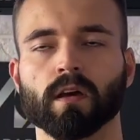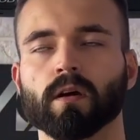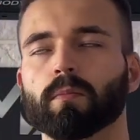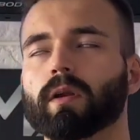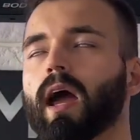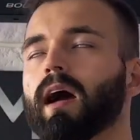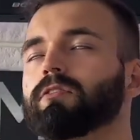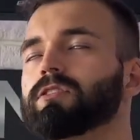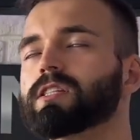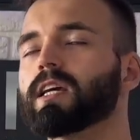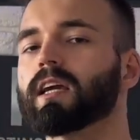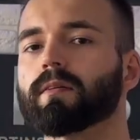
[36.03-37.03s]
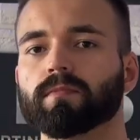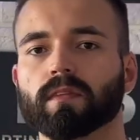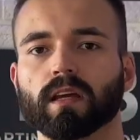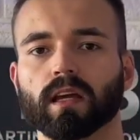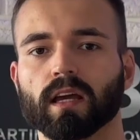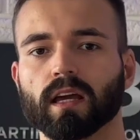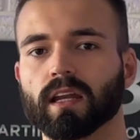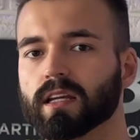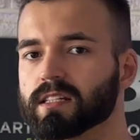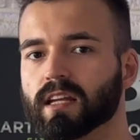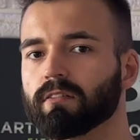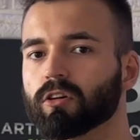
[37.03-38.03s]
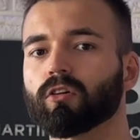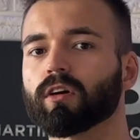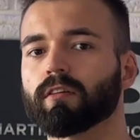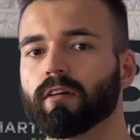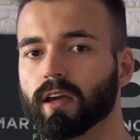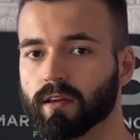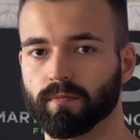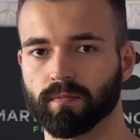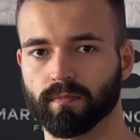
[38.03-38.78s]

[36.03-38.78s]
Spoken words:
But I have to say, it is never going away.